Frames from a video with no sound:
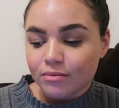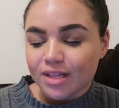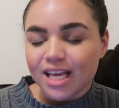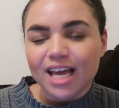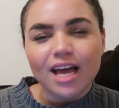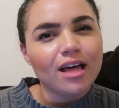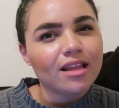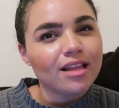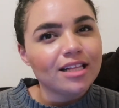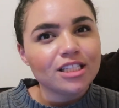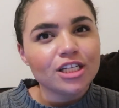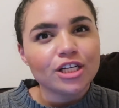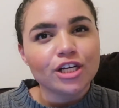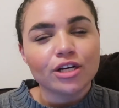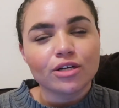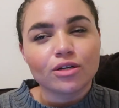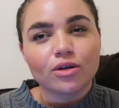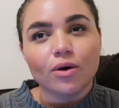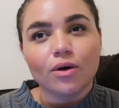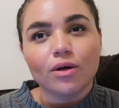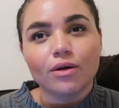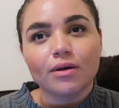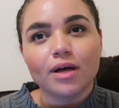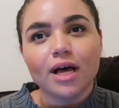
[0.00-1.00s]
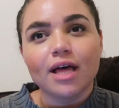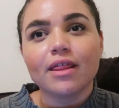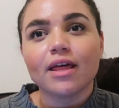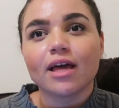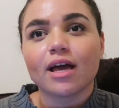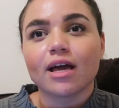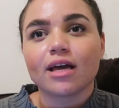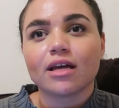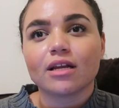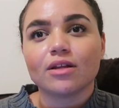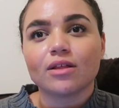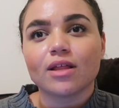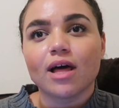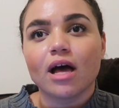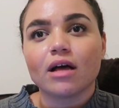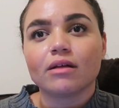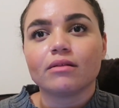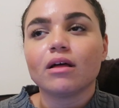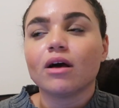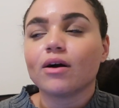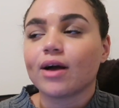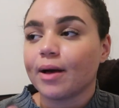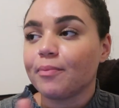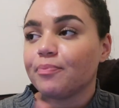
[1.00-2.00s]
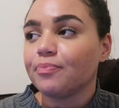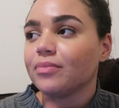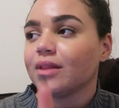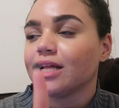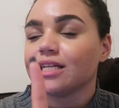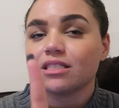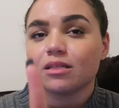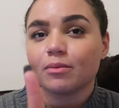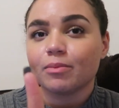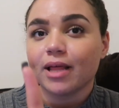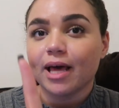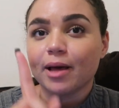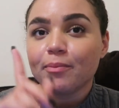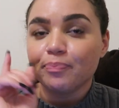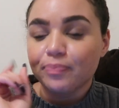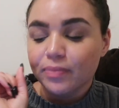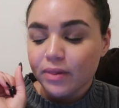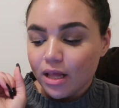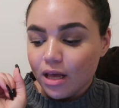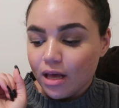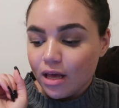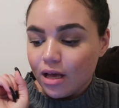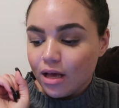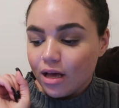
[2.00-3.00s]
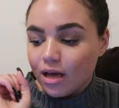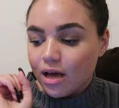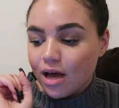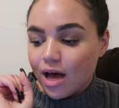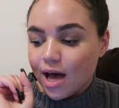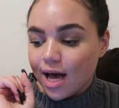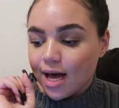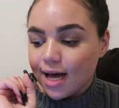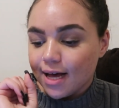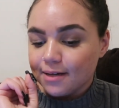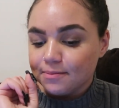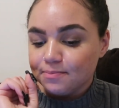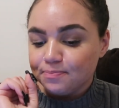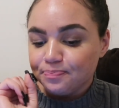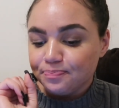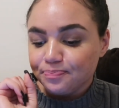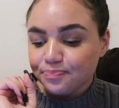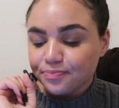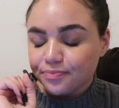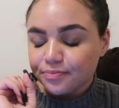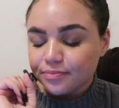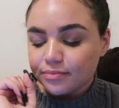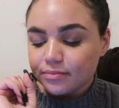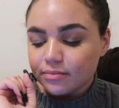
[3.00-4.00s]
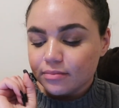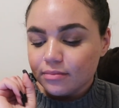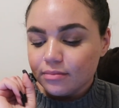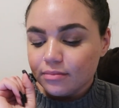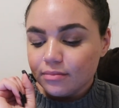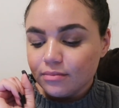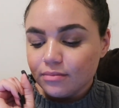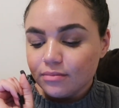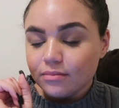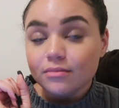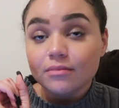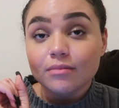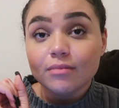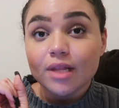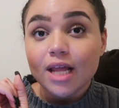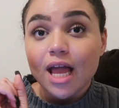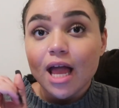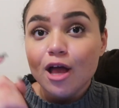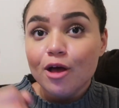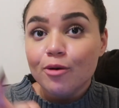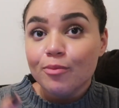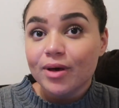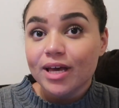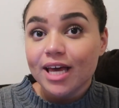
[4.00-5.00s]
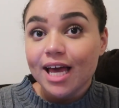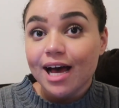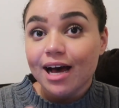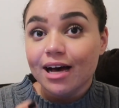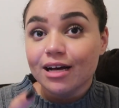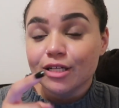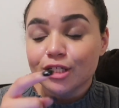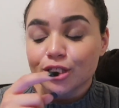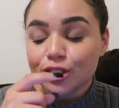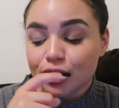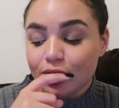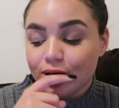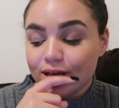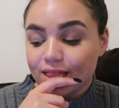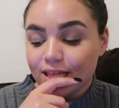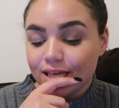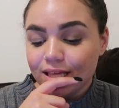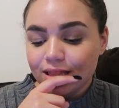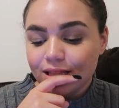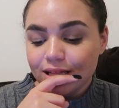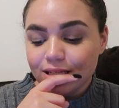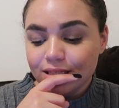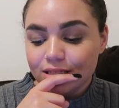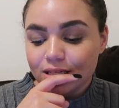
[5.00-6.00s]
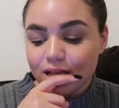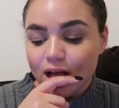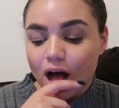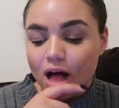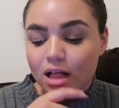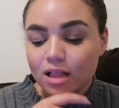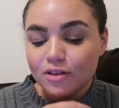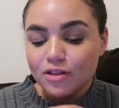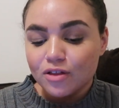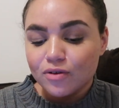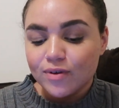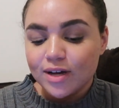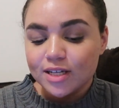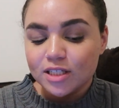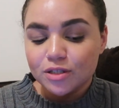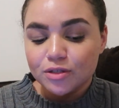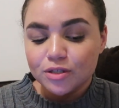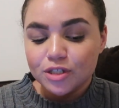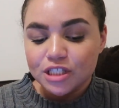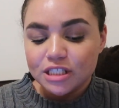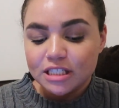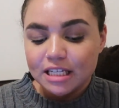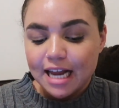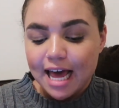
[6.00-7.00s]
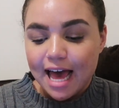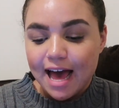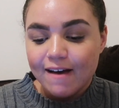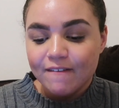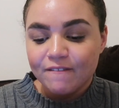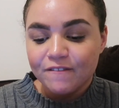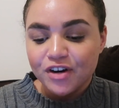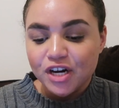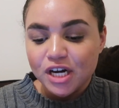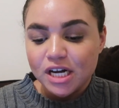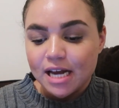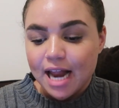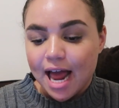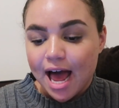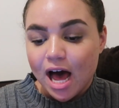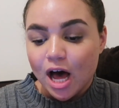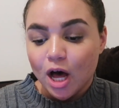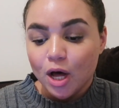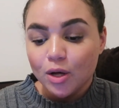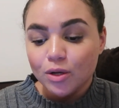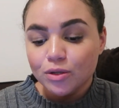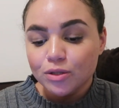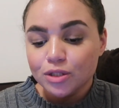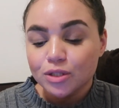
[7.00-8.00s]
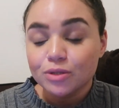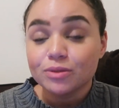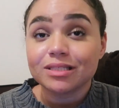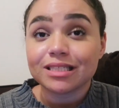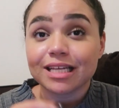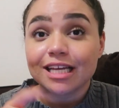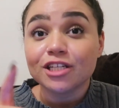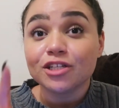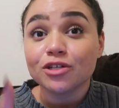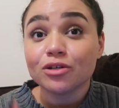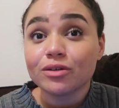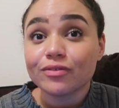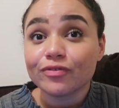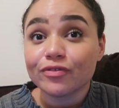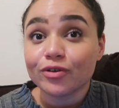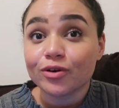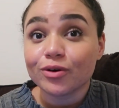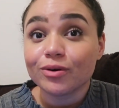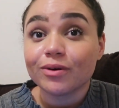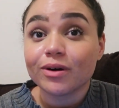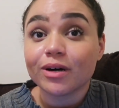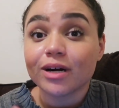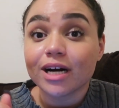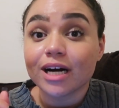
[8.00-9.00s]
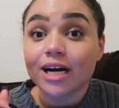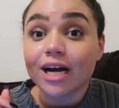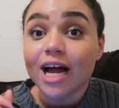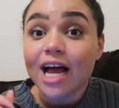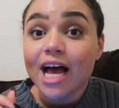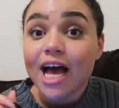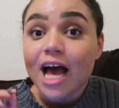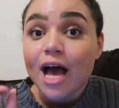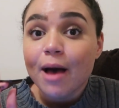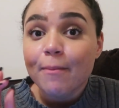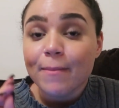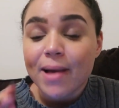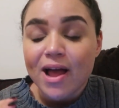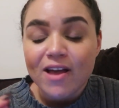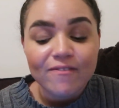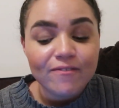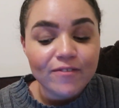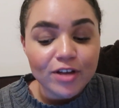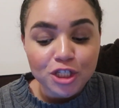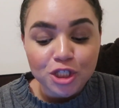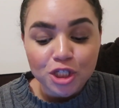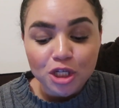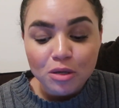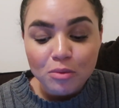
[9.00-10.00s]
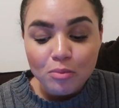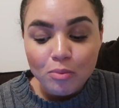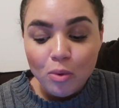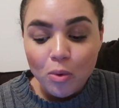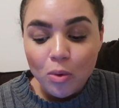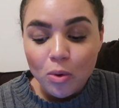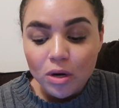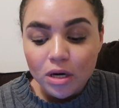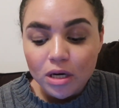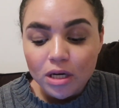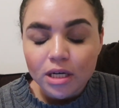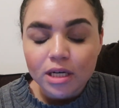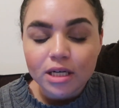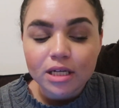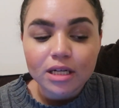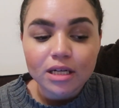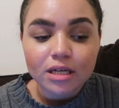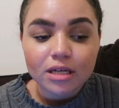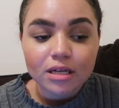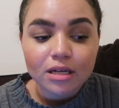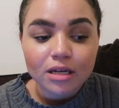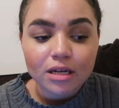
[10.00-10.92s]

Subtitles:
Yeah, that's a good goal. I think I can do that. Okay, that's the plan. But yeah, so I think that's all of the resolutions that I have for now. So stay tuned for my vision board